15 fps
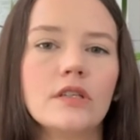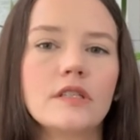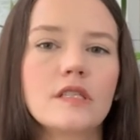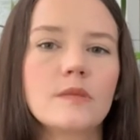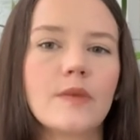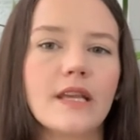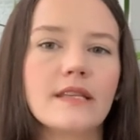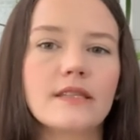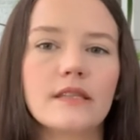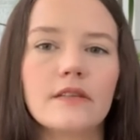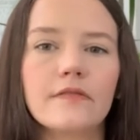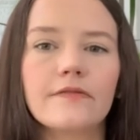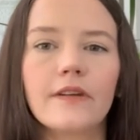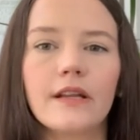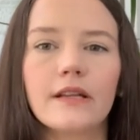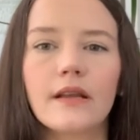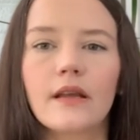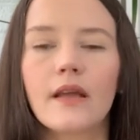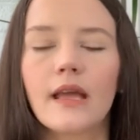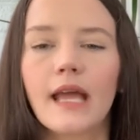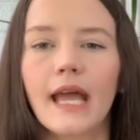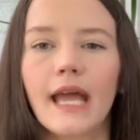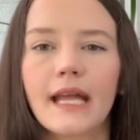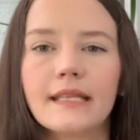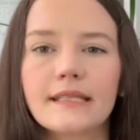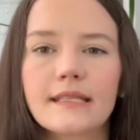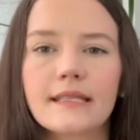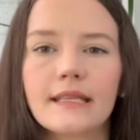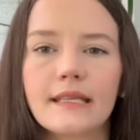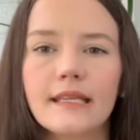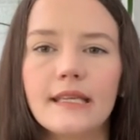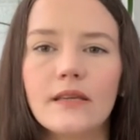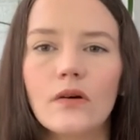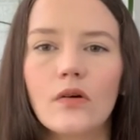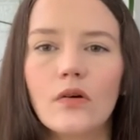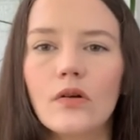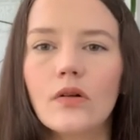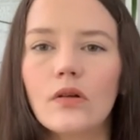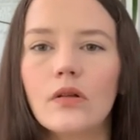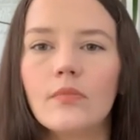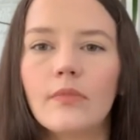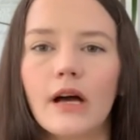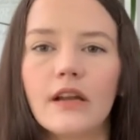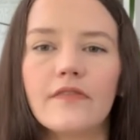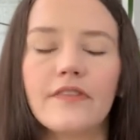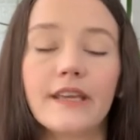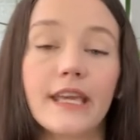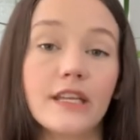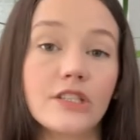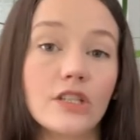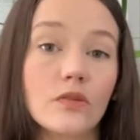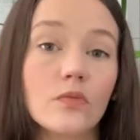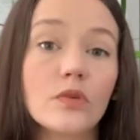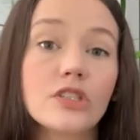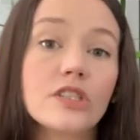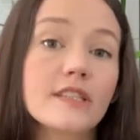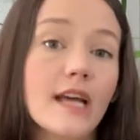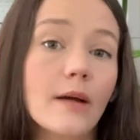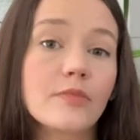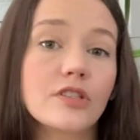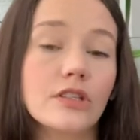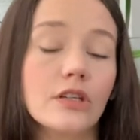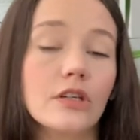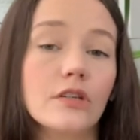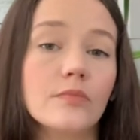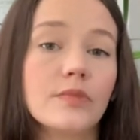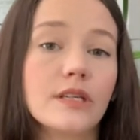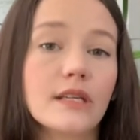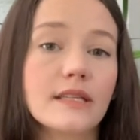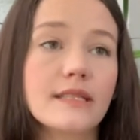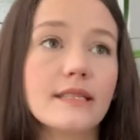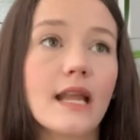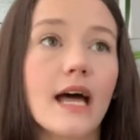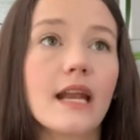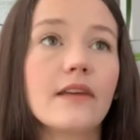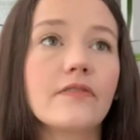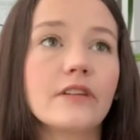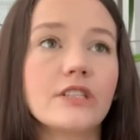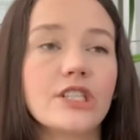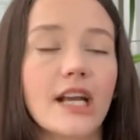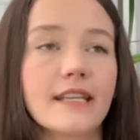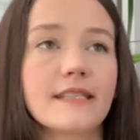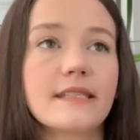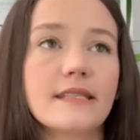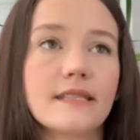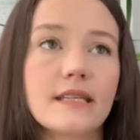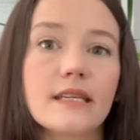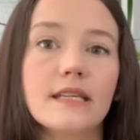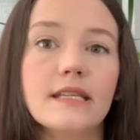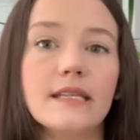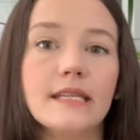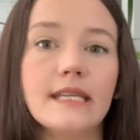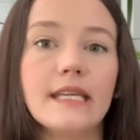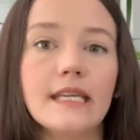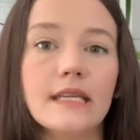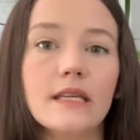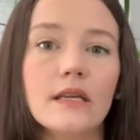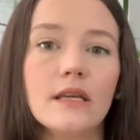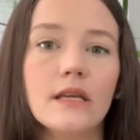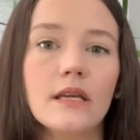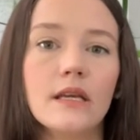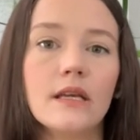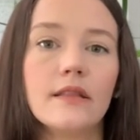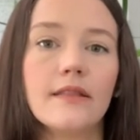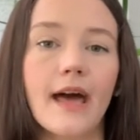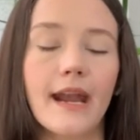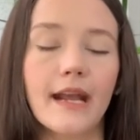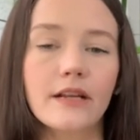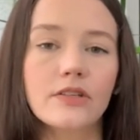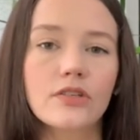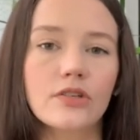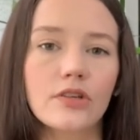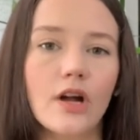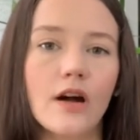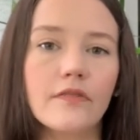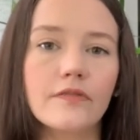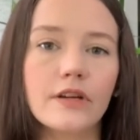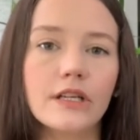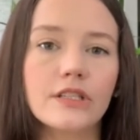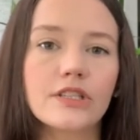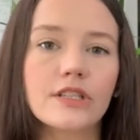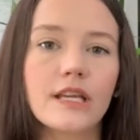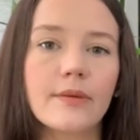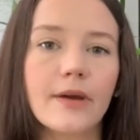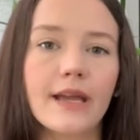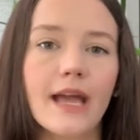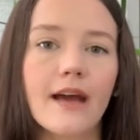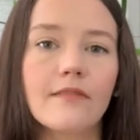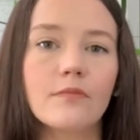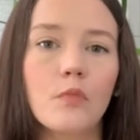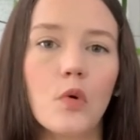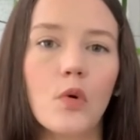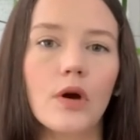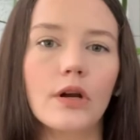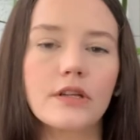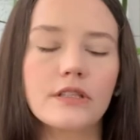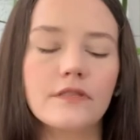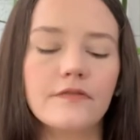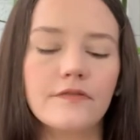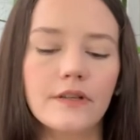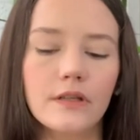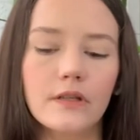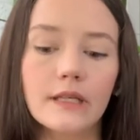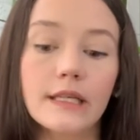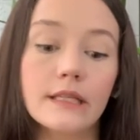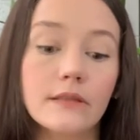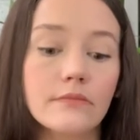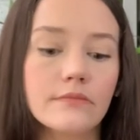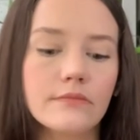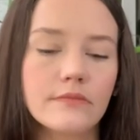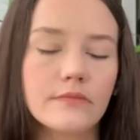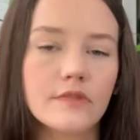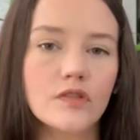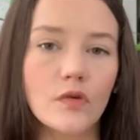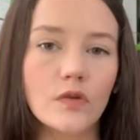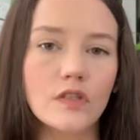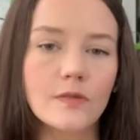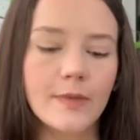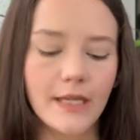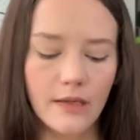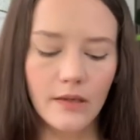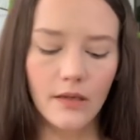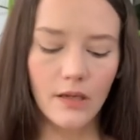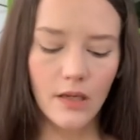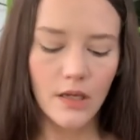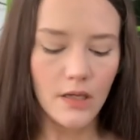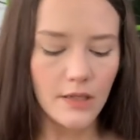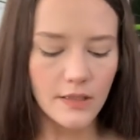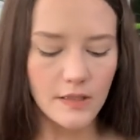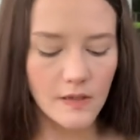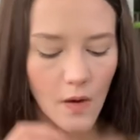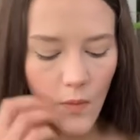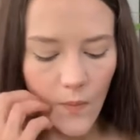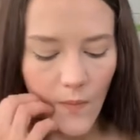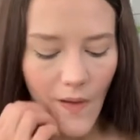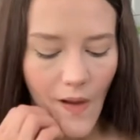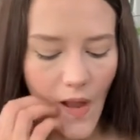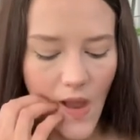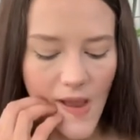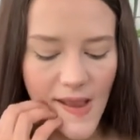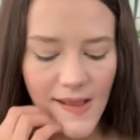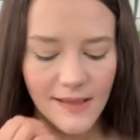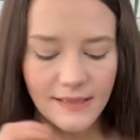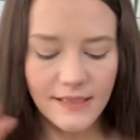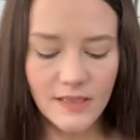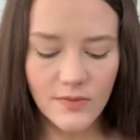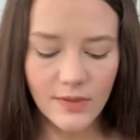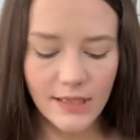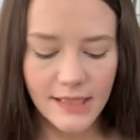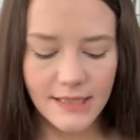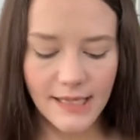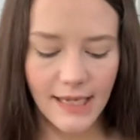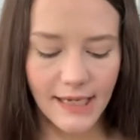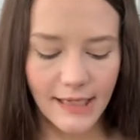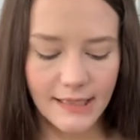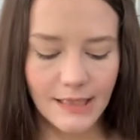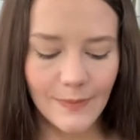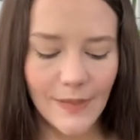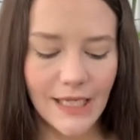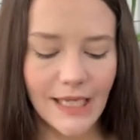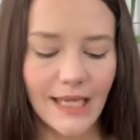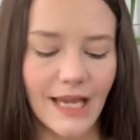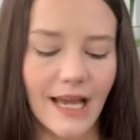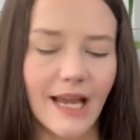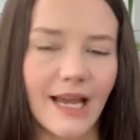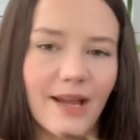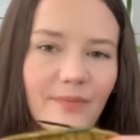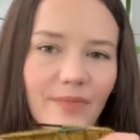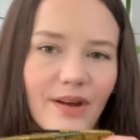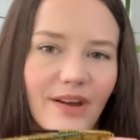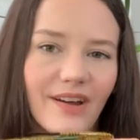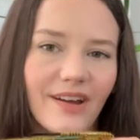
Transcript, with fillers: space in the front. Hence the keyhole modification, which is optional because not every chest is going to need that extra coverage. They might have more to fill in, so to speak. So this is really exciting to me. I'm